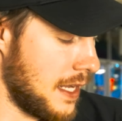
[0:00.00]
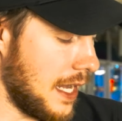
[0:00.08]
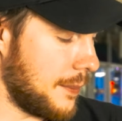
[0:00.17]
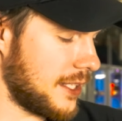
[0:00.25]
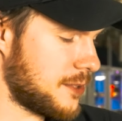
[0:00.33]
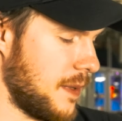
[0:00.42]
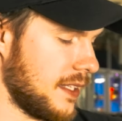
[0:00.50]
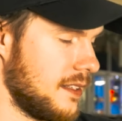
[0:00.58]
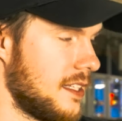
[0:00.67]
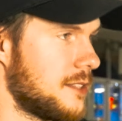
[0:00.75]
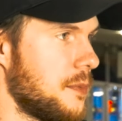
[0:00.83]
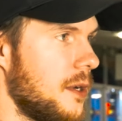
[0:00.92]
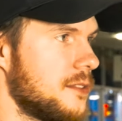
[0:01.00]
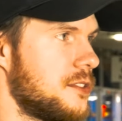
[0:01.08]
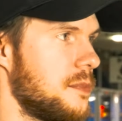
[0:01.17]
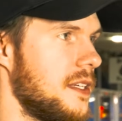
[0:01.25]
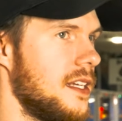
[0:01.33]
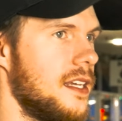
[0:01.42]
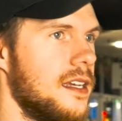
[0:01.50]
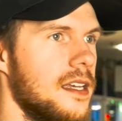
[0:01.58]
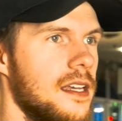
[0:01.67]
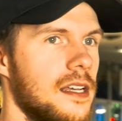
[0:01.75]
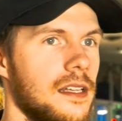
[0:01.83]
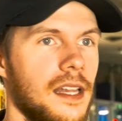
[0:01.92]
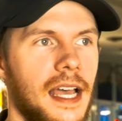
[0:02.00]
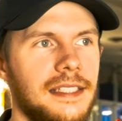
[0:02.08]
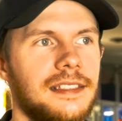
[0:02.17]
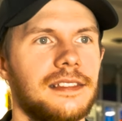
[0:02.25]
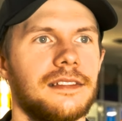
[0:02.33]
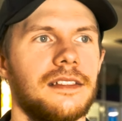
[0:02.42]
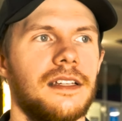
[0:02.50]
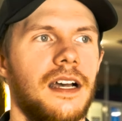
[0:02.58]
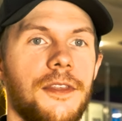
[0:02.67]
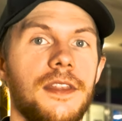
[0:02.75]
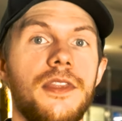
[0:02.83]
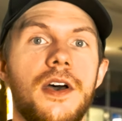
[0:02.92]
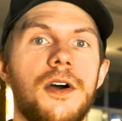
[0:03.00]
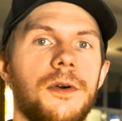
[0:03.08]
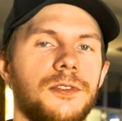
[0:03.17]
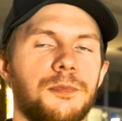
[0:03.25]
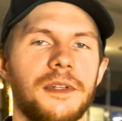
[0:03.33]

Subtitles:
I'm expecting this ball to be less than nose,